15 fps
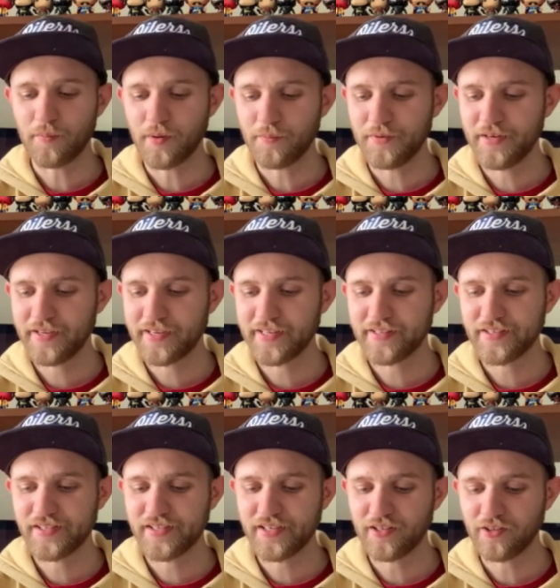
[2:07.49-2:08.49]
But we did get to
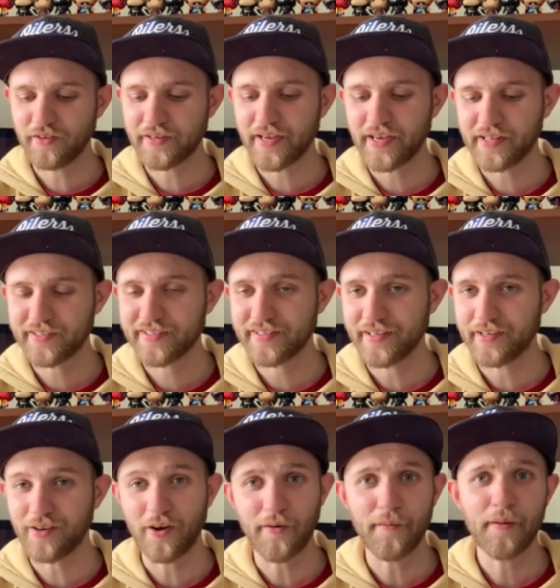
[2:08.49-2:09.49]
see a look at
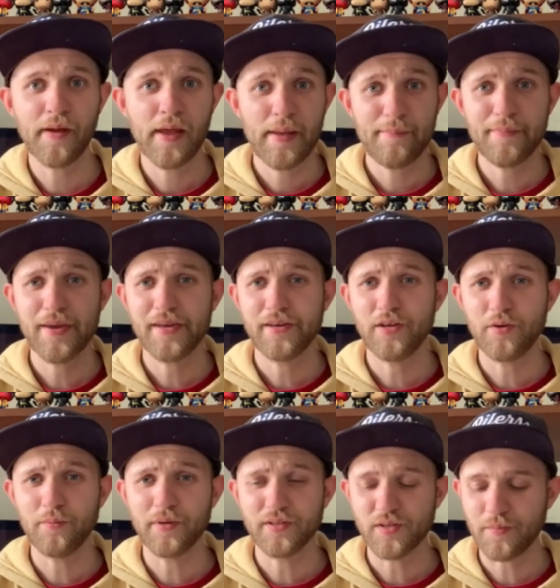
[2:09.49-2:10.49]
like our main
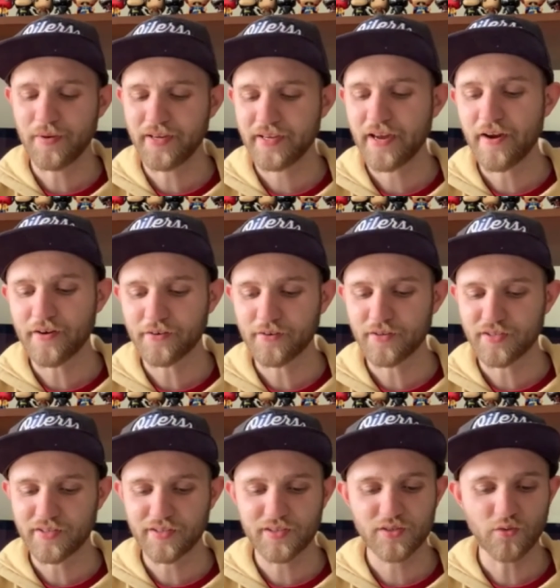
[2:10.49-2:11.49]
humans, our main characters
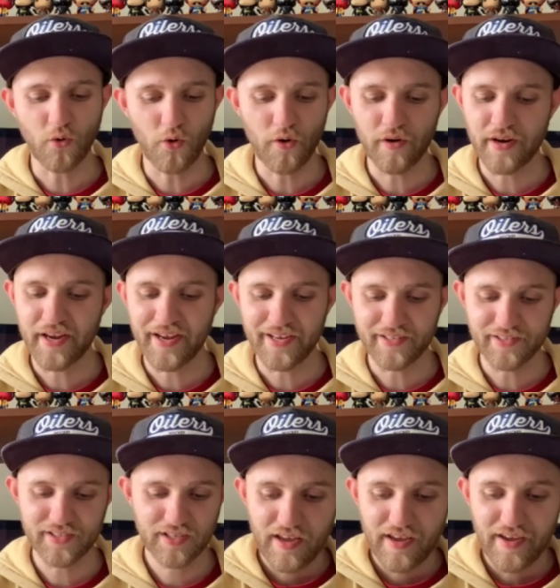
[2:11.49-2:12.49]
in the story. And
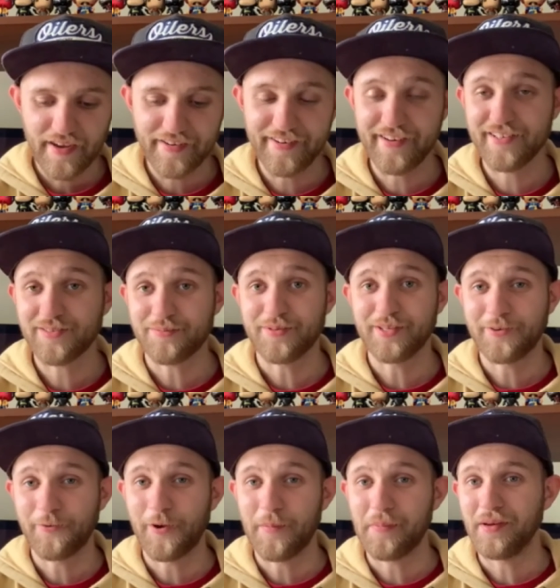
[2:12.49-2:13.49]
it is really
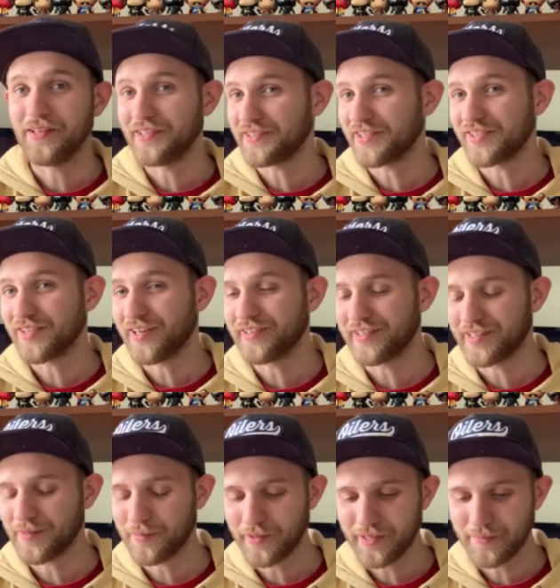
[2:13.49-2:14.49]
creepy. I like the song that
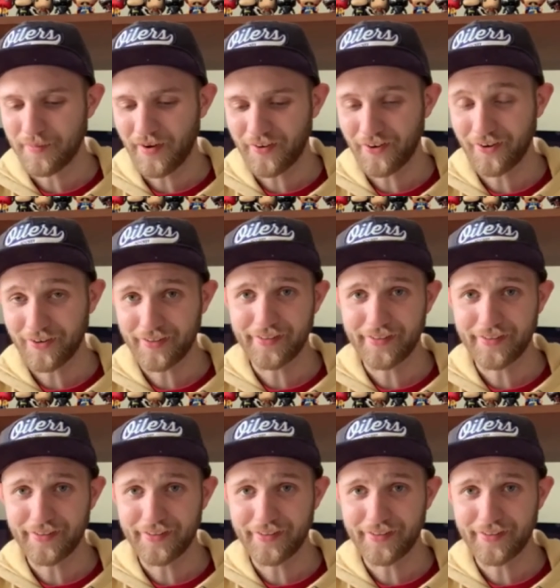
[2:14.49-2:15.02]
they play in the background.